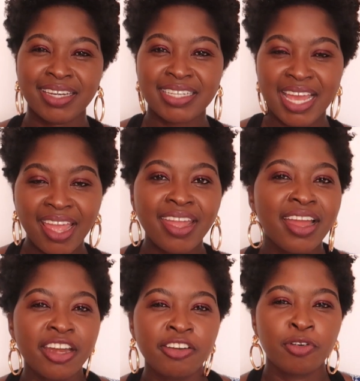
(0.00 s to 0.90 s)
that I
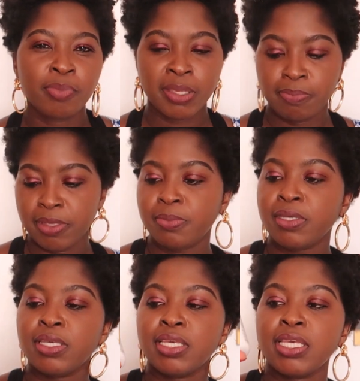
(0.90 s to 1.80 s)
carried for my
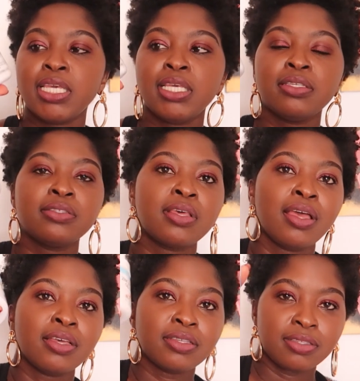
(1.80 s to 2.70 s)
baby is
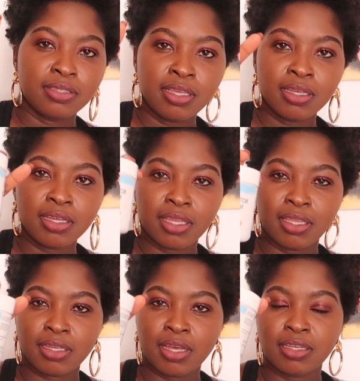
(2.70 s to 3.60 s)
zinc
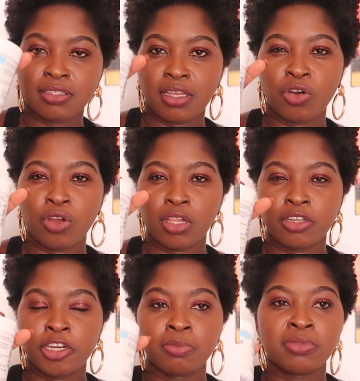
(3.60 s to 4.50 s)
and castor oil
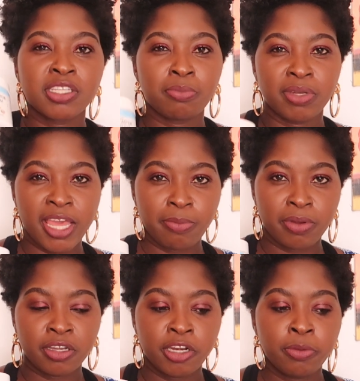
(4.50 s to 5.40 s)
cream, some
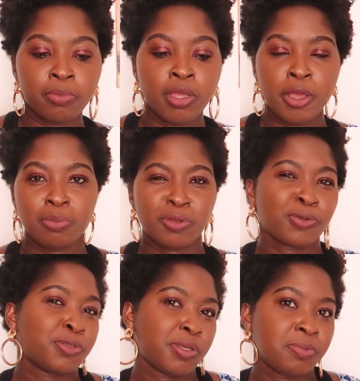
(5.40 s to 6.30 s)
diaper cream,
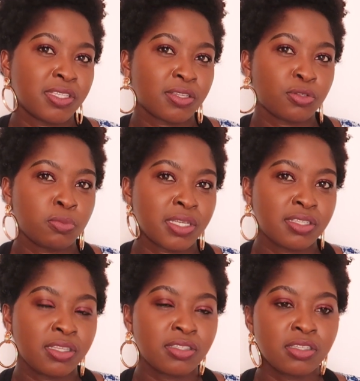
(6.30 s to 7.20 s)
because babies are super
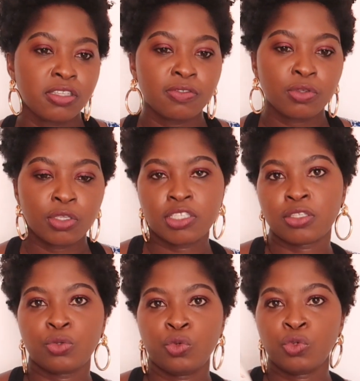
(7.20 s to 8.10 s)
sensitive, so it's
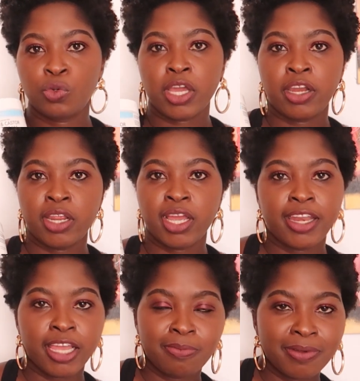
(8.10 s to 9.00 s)
just good to carry a
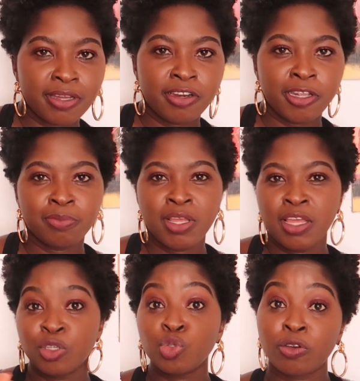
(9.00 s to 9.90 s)
diaper cream
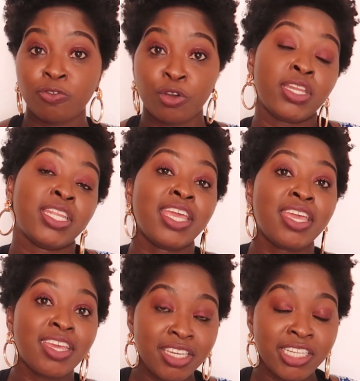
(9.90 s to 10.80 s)
to avoid
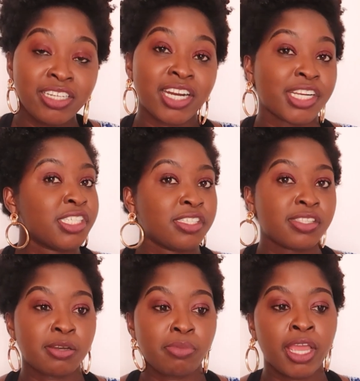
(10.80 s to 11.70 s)
any rashes
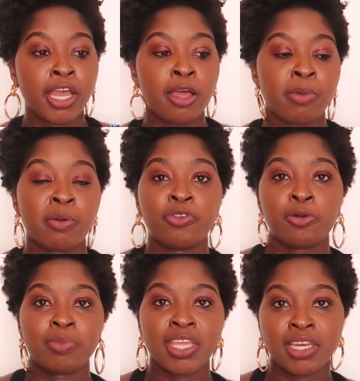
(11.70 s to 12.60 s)
that may come up
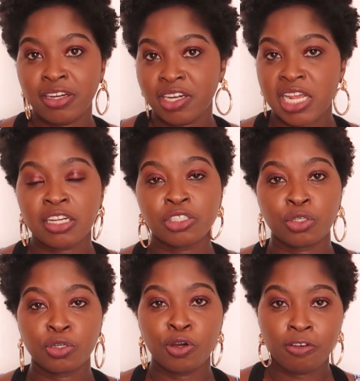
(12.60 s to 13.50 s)
from any
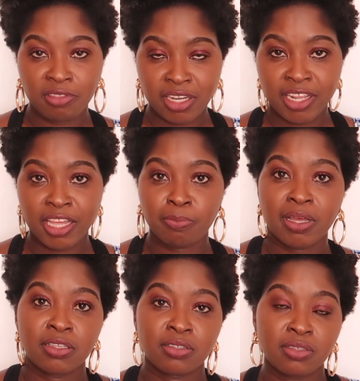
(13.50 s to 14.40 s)
reaction of the
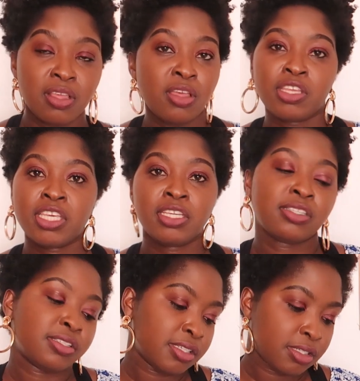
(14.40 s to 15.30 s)
diapers,
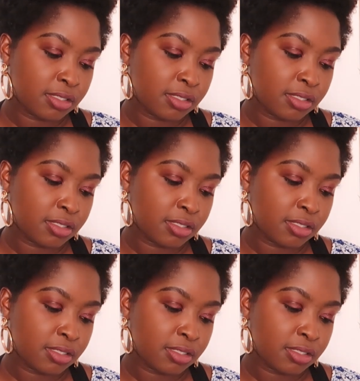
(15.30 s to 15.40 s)
etc